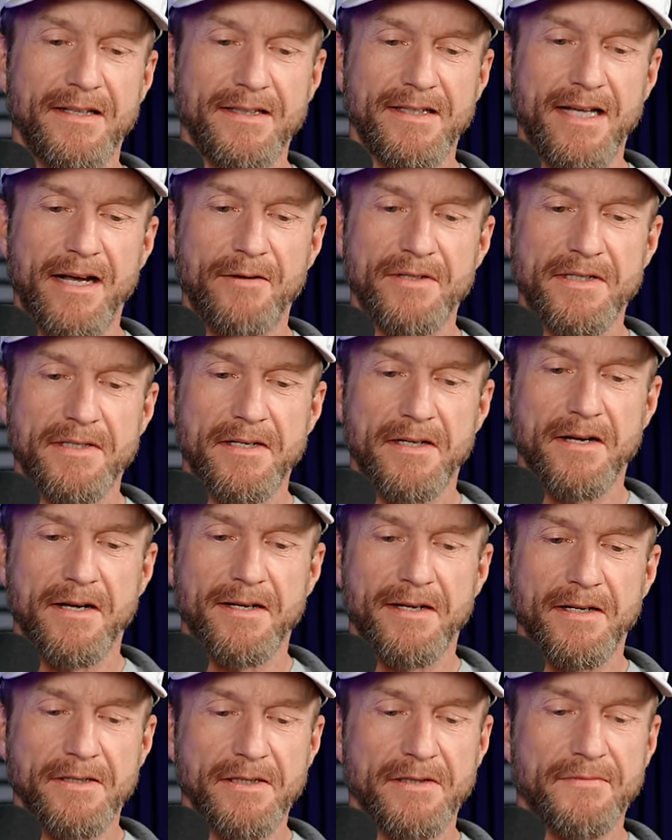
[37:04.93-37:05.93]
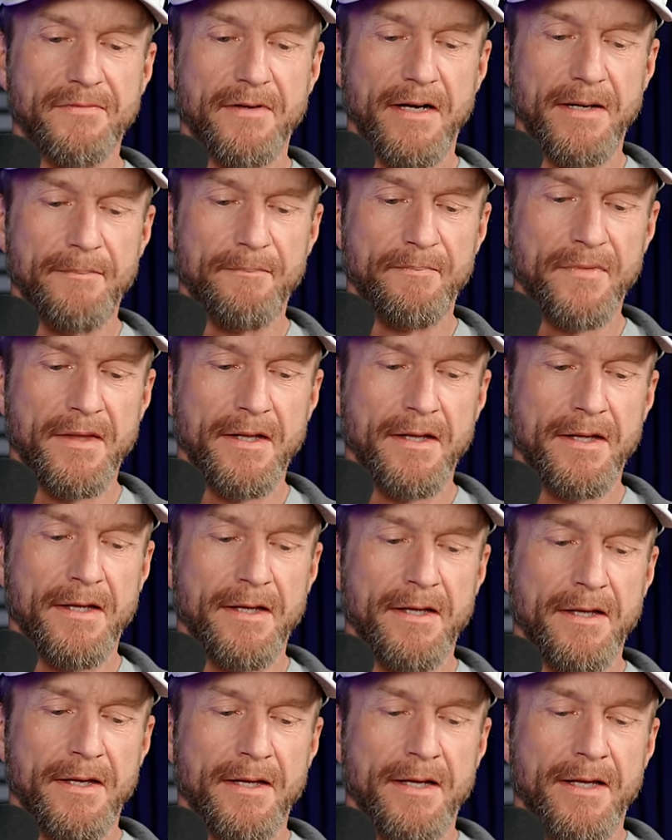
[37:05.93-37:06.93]
think that would stick on here just fine
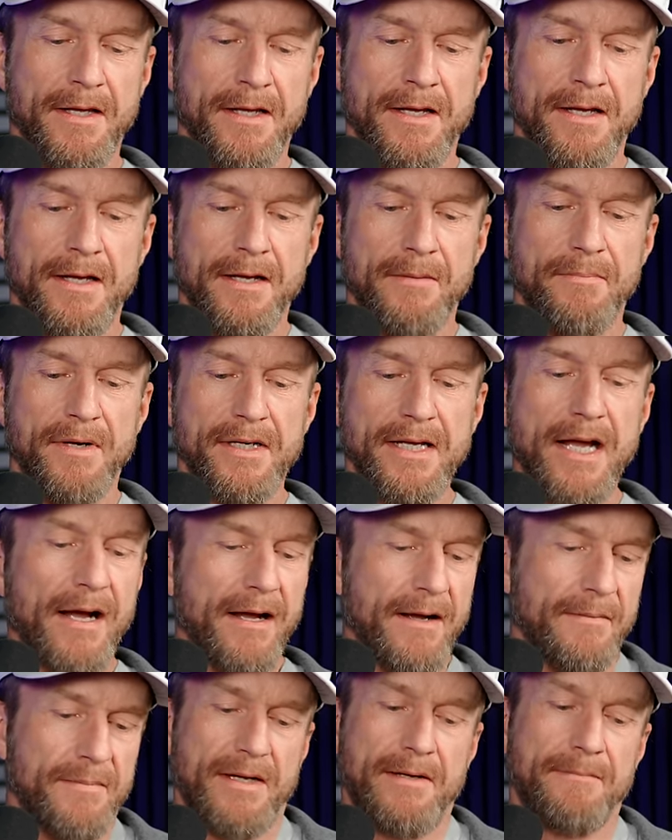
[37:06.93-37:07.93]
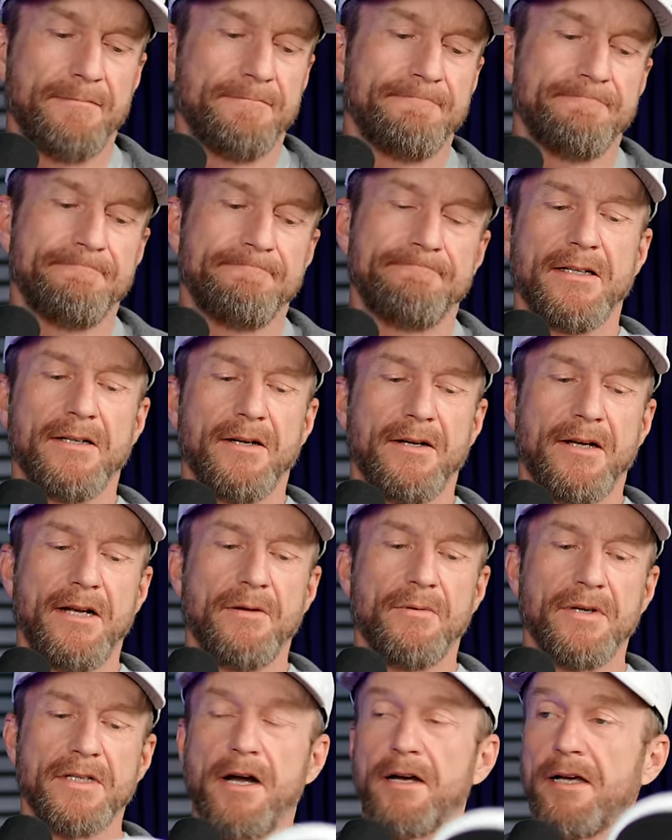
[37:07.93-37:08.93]
but yeah, I mean, you know, I
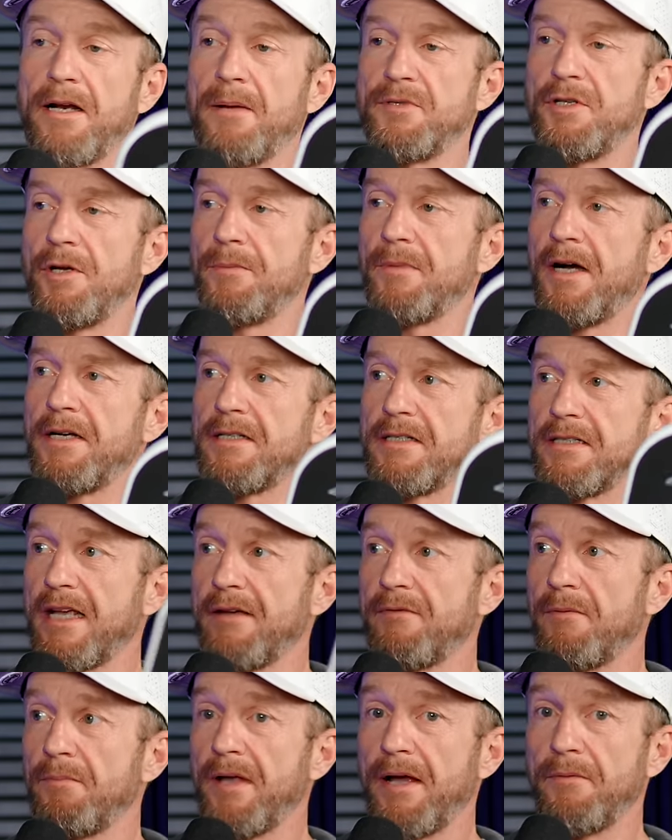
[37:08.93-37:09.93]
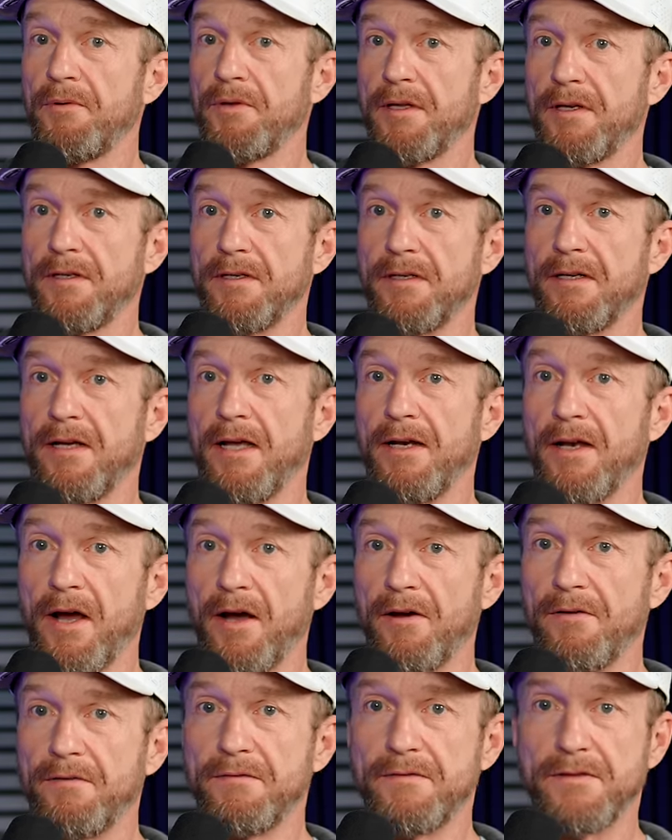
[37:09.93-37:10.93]
don't want to talk it up too much because I haven't played with it
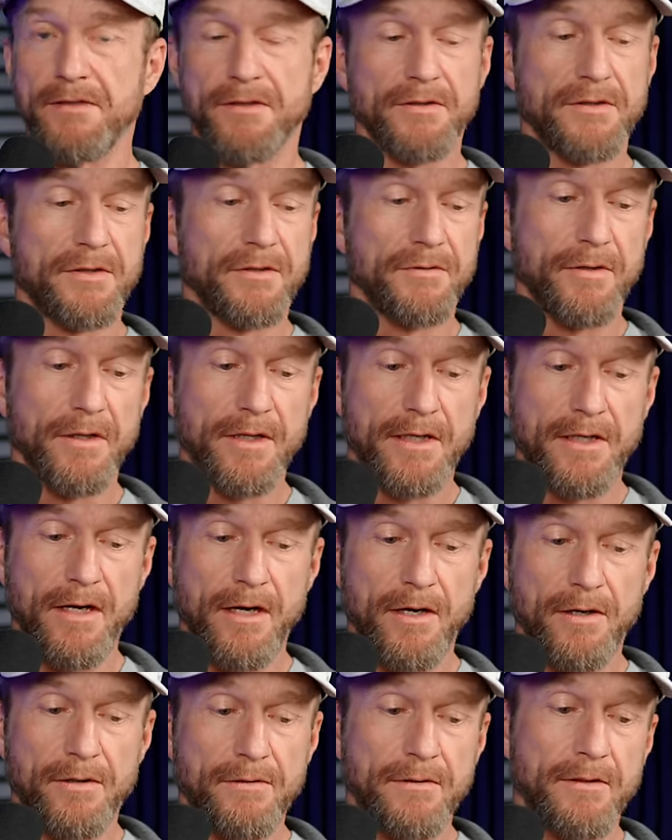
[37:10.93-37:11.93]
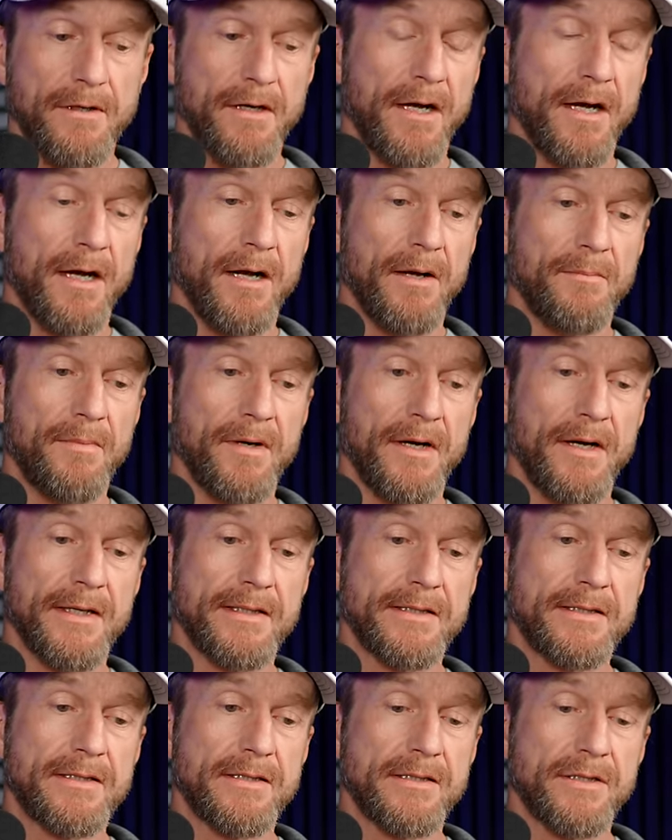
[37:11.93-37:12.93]
enough to, to really know. Uh,
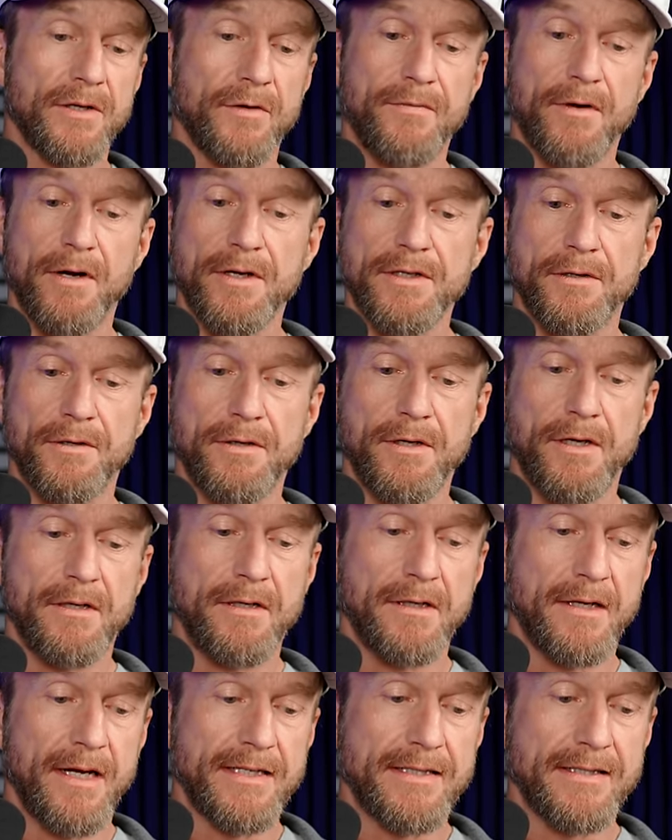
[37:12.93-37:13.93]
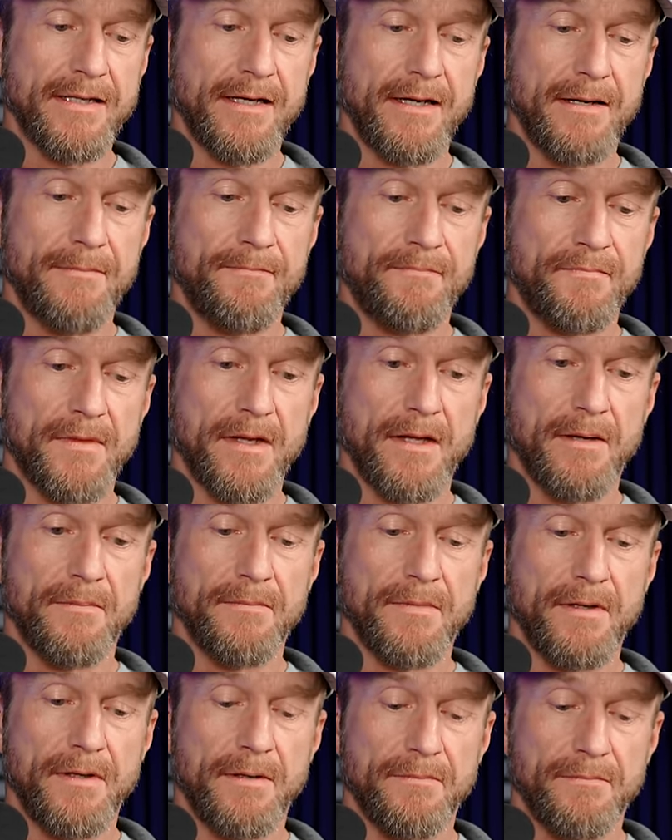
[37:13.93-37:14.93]
but so far, so good. I'd say
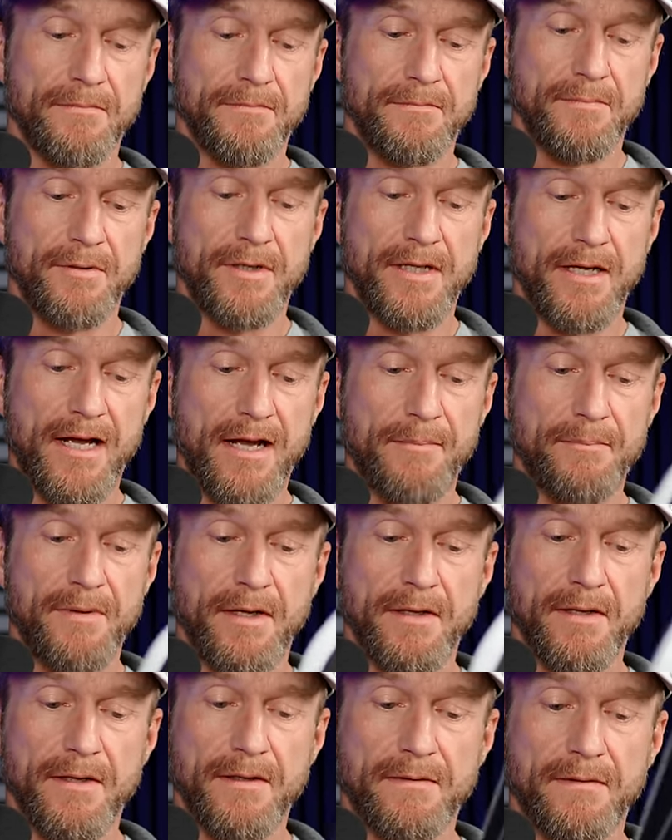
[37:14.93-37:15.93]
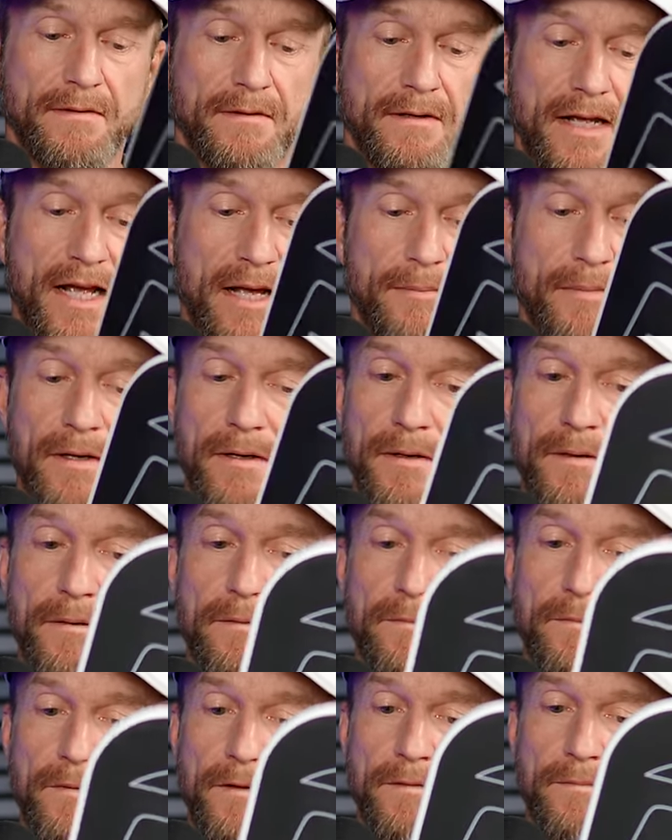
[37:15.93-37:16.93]
I'm, I'm pretty happy that Gamma
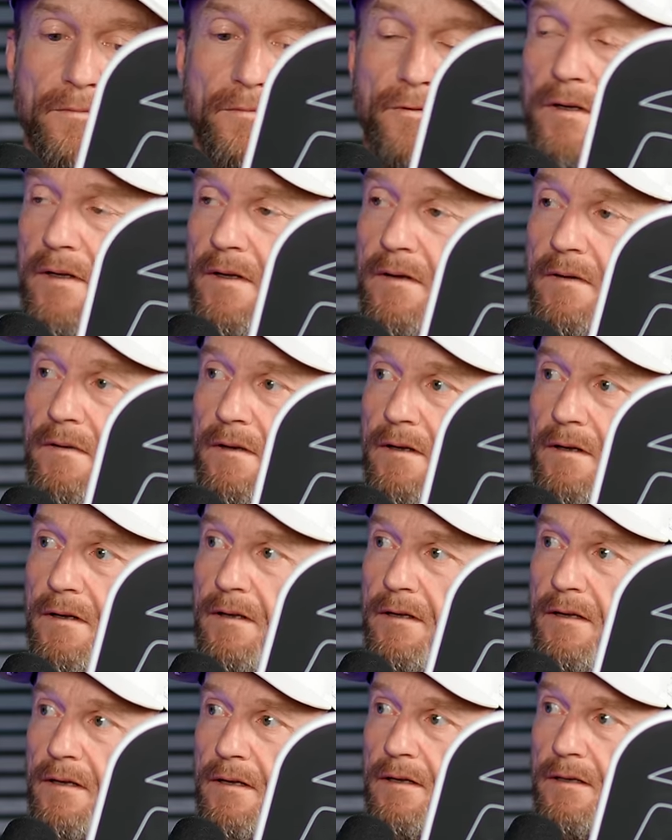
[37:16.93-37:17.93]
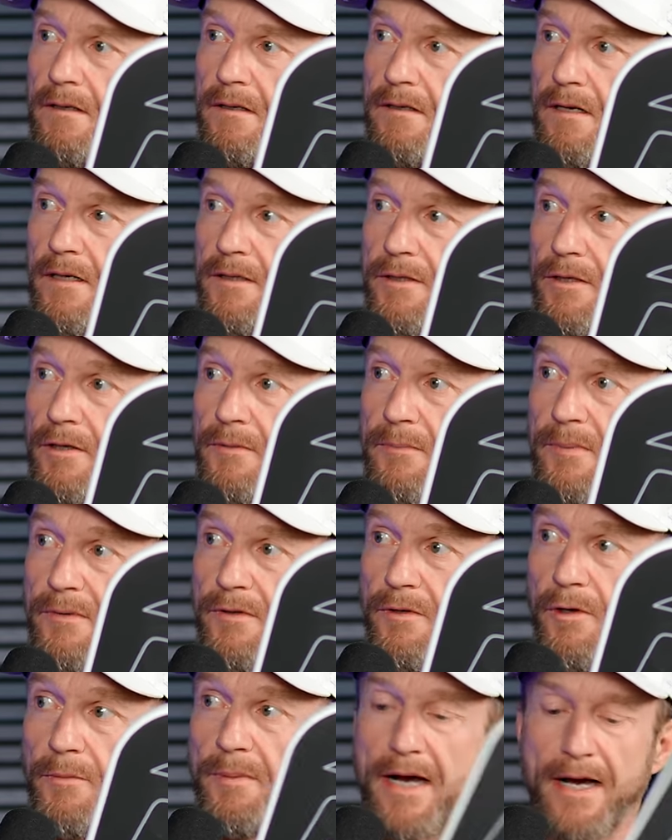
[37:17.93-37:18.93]
has, has released a, a, a good
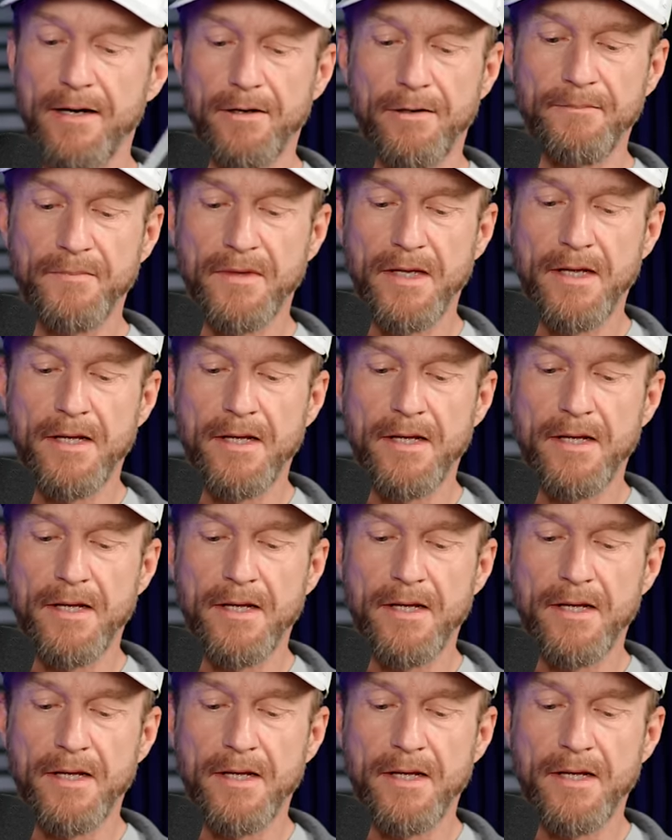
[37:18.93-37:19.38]
new paddle.